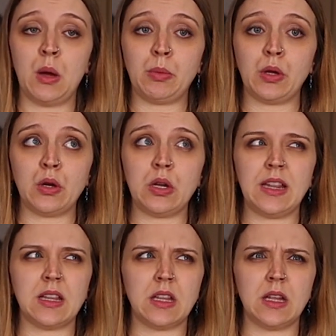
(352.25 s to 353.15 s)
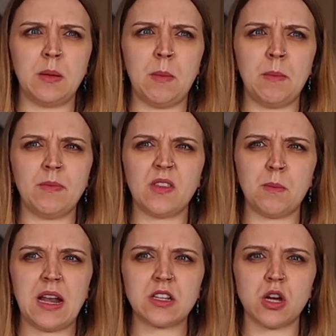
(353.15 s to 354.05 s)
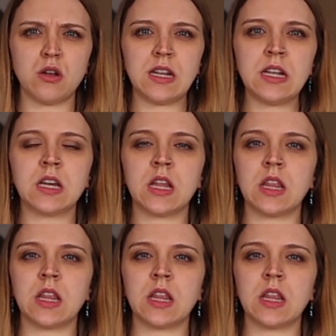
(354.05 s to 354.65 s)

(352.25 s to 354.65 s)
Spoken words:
purely the melatonin